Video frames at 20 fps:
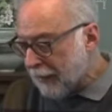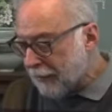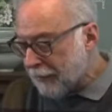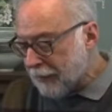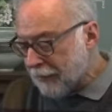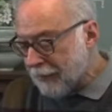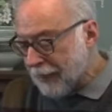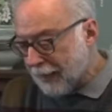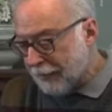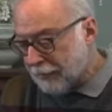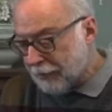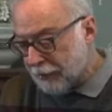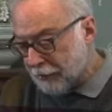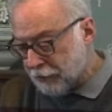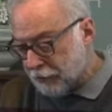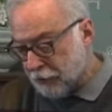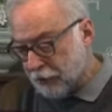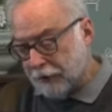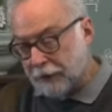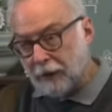independent
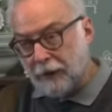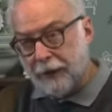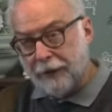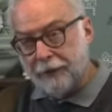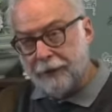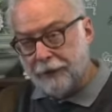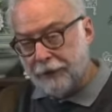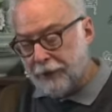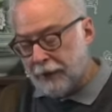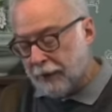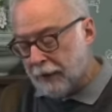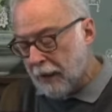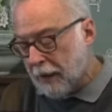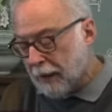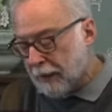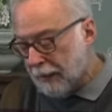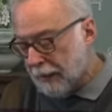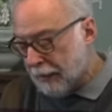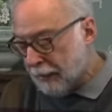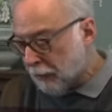journalist
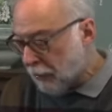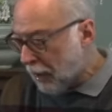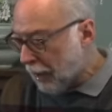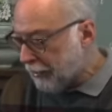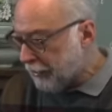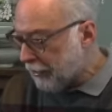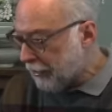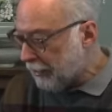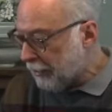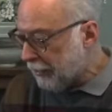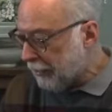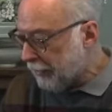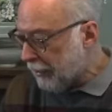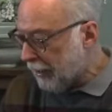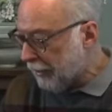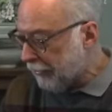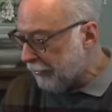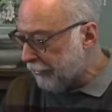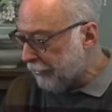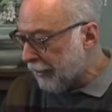in Washington
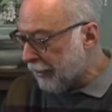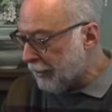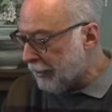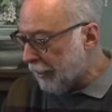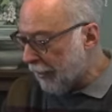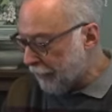D.C.